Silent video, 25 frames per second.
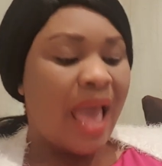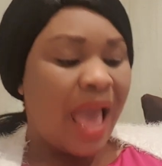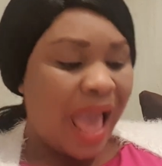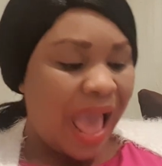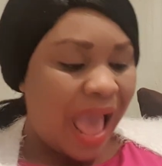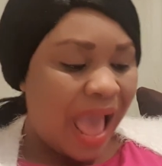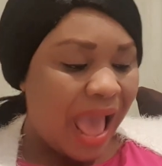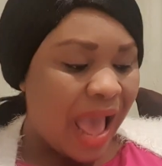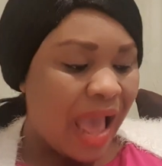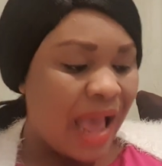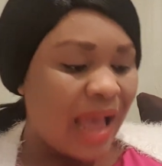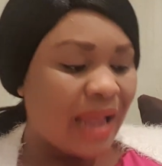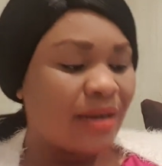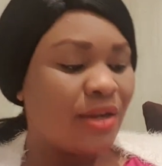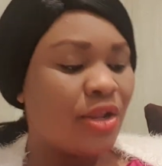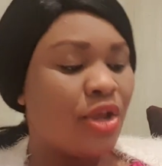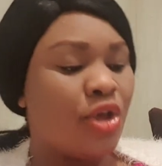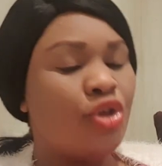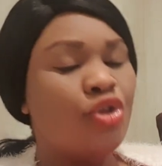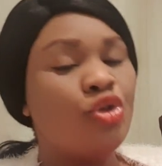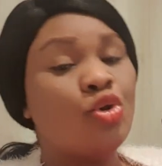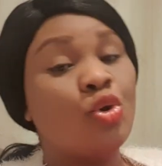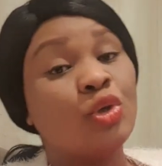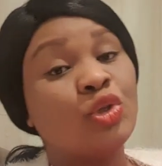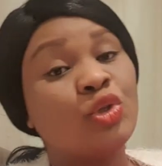And
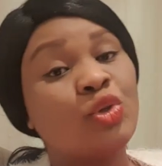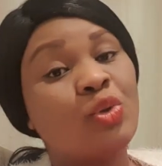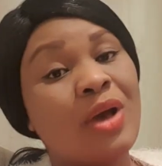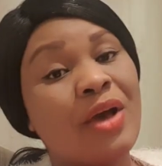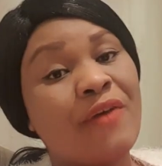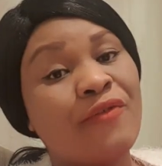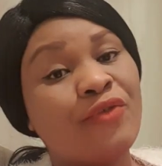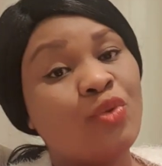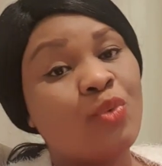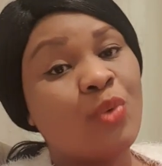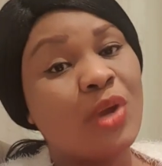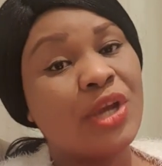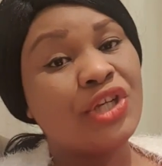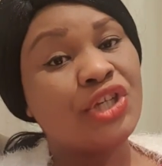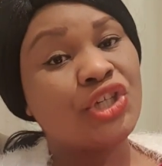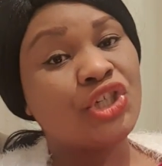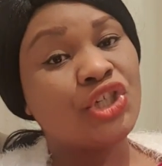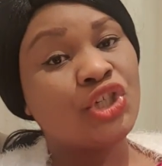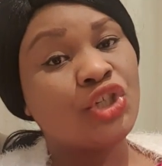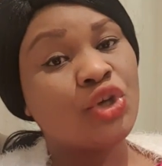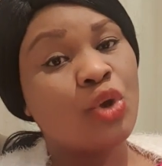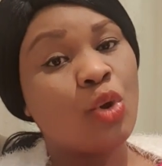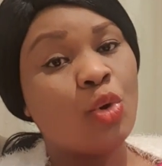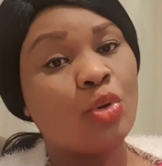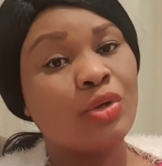you also have to
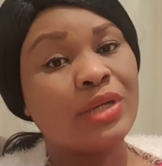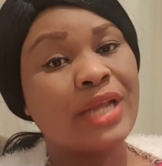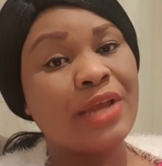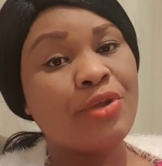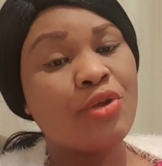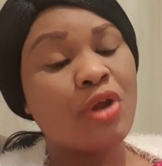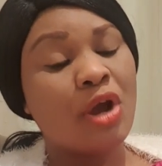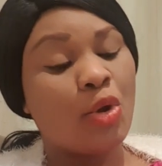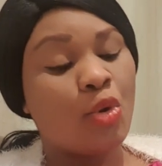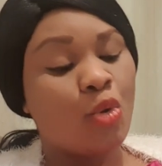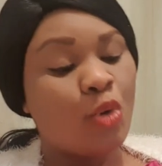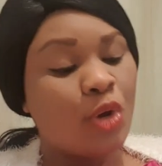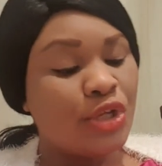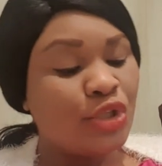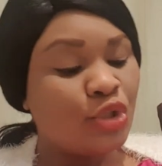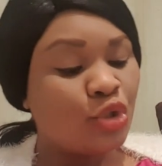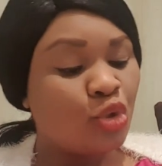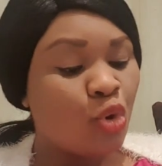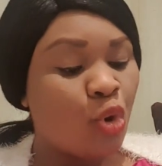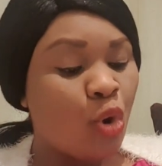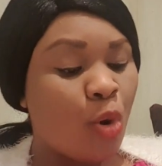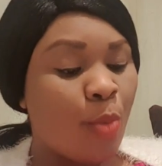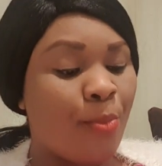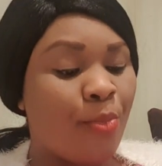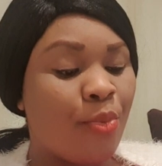ensure that you are going to
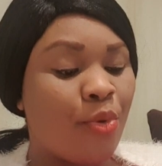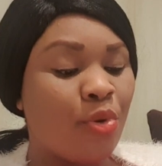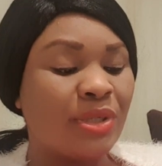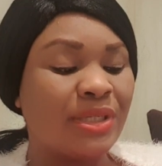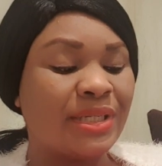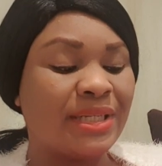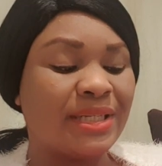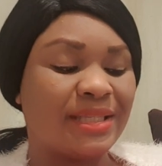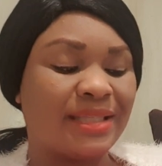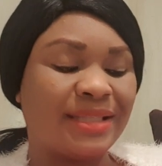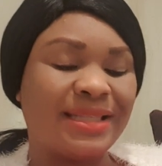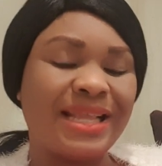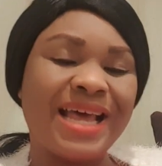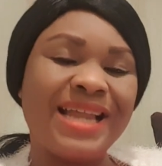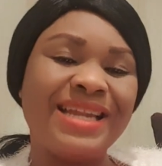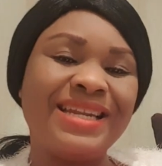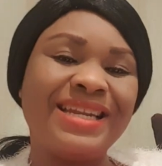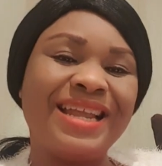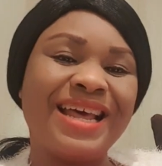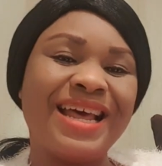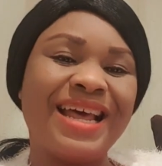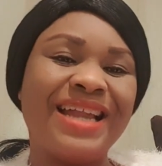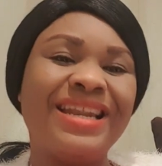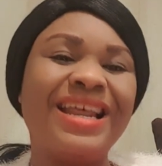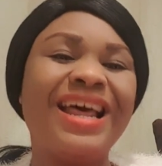uphold the
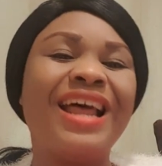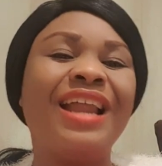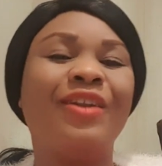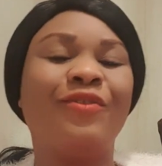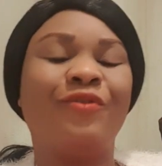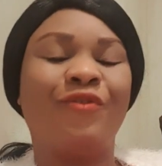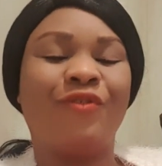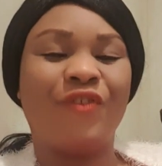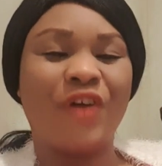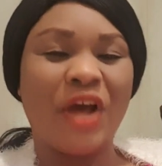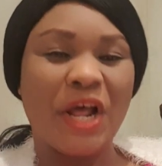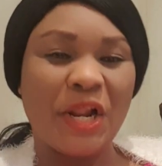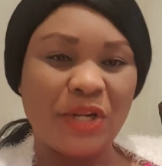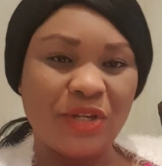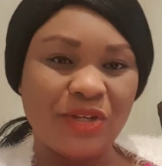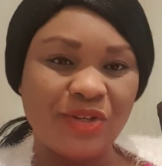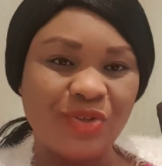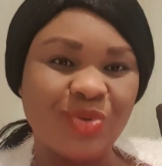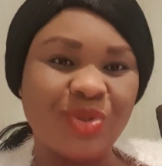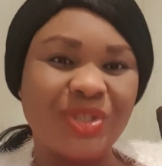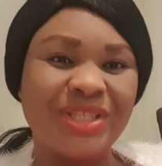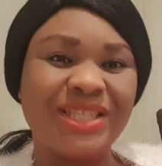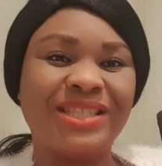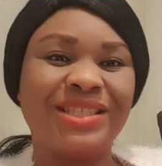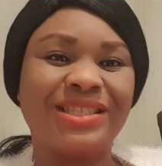standard and
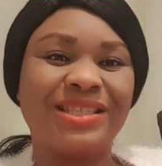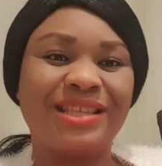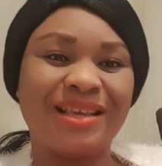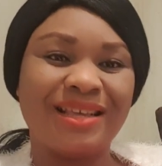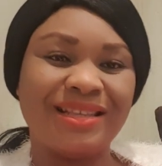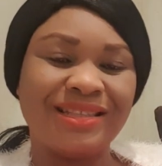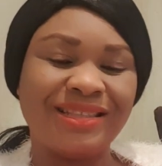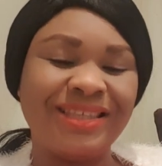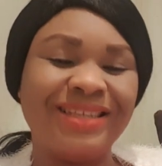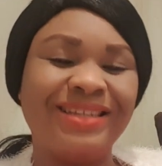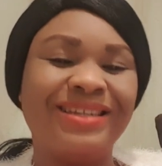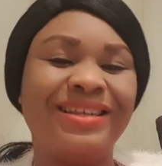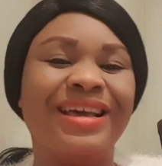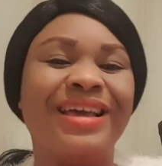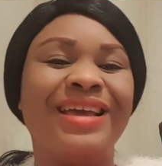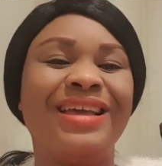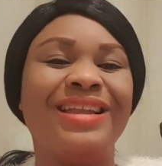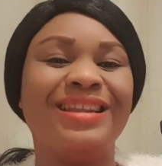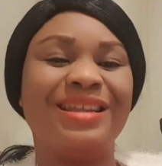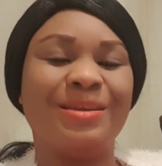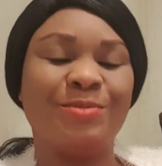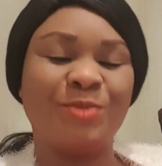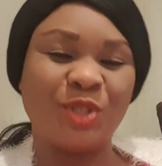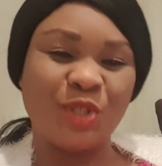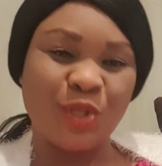values set in the
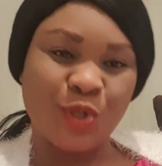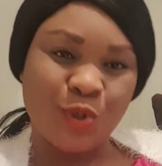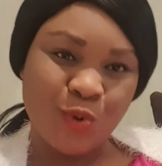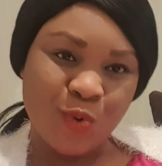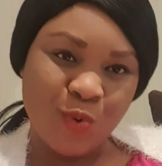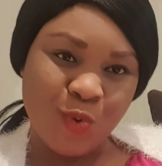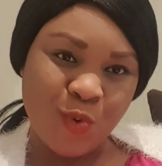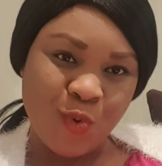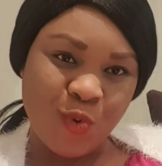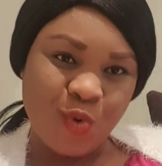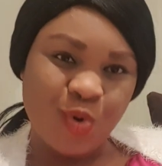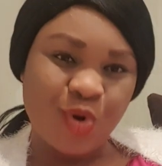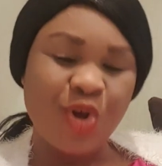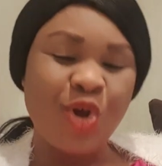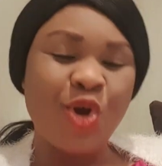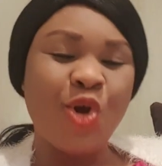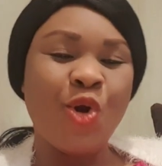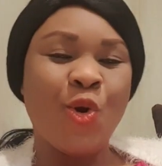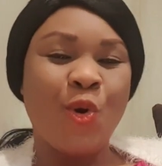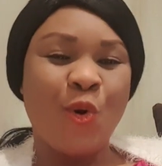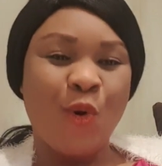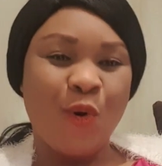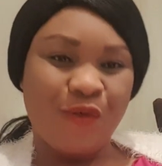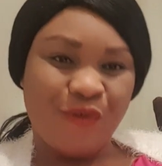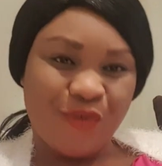NMC code
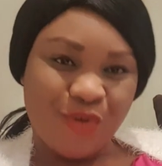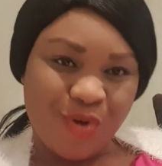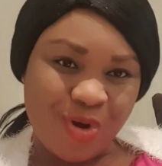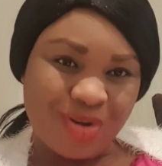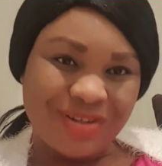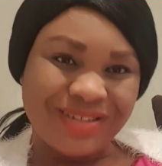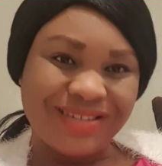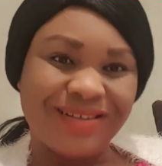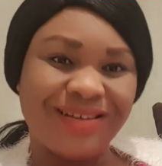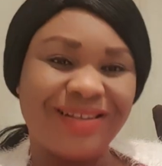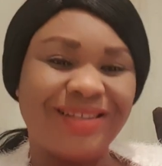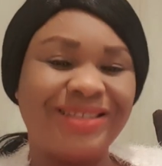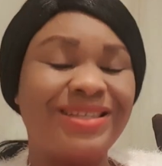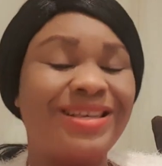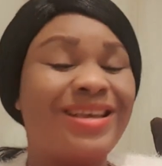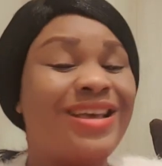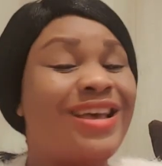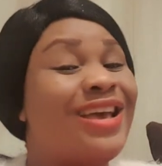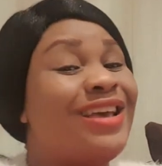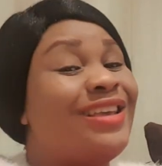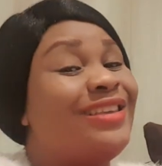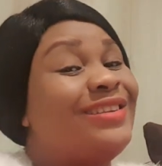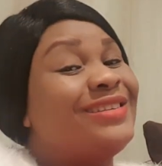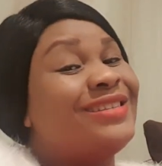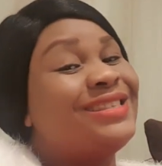of conduct.
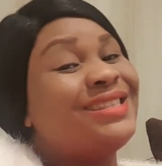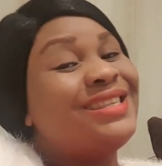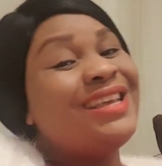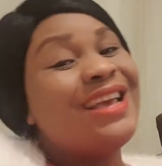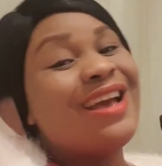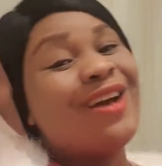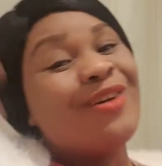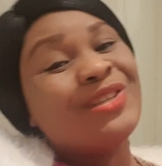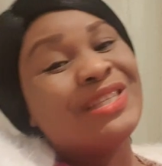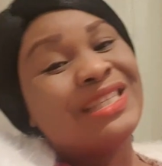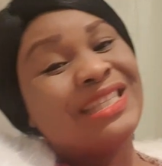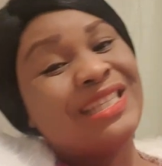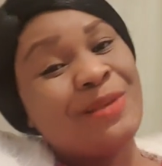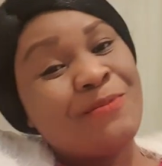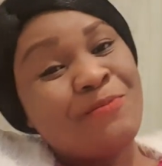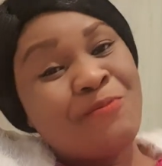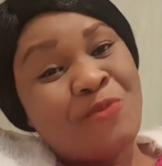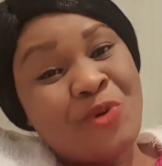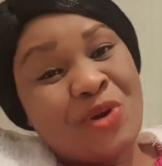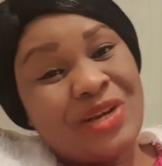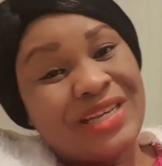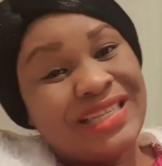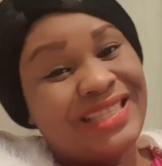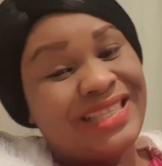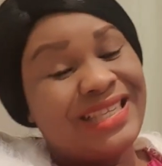You see how
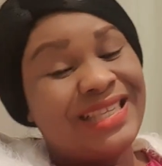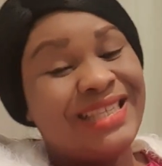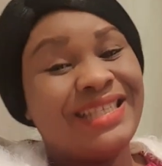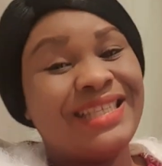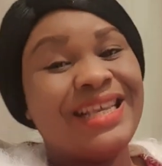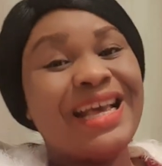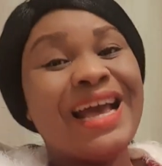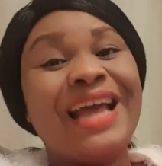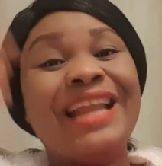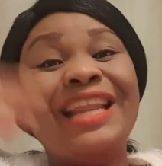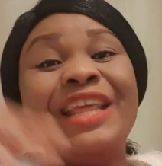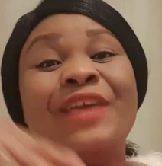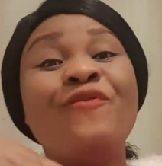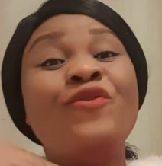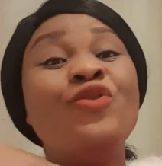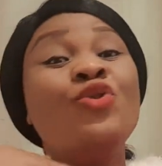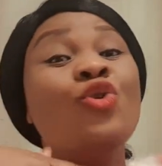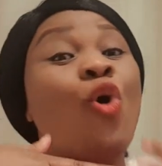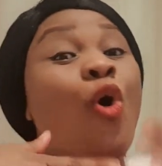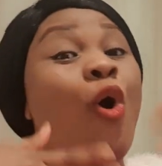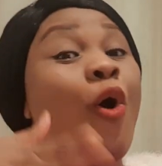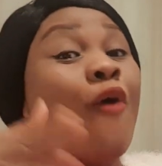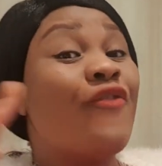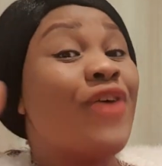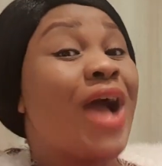simple it is, guys. Even
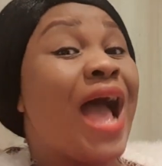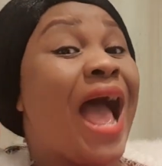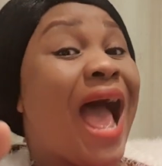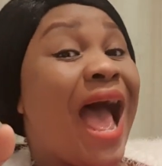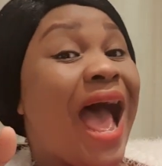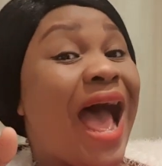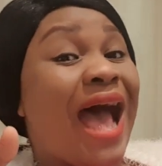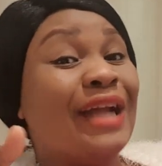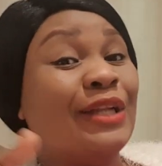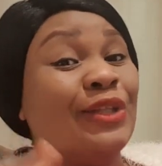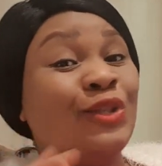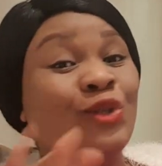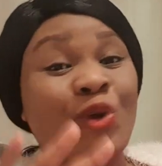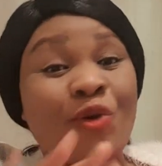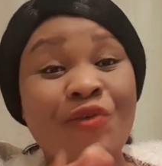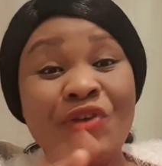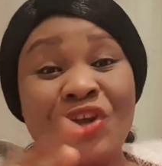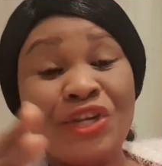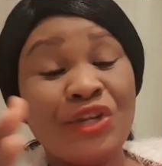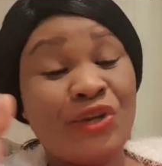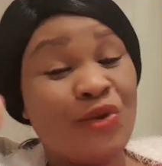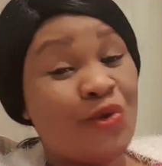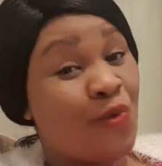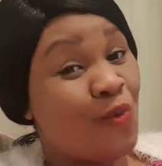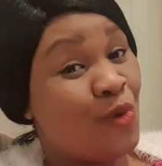offhand, you
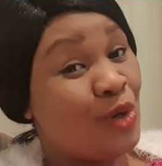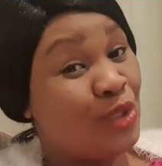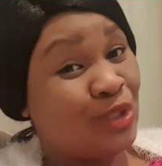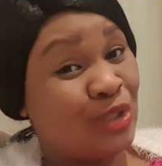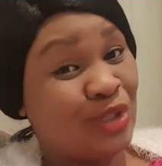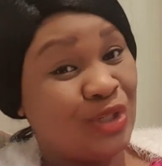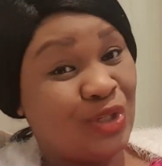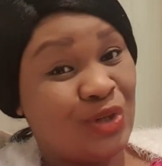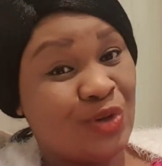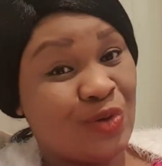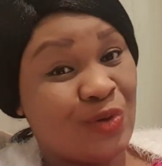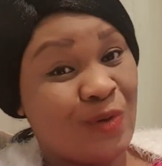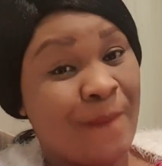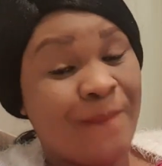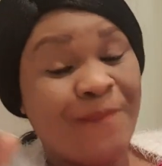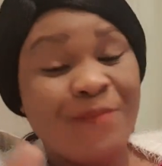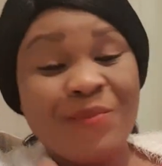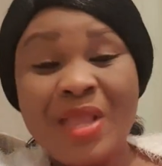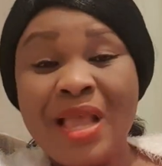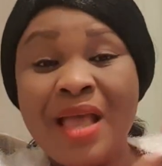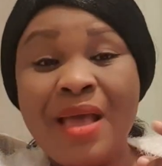already know what to do.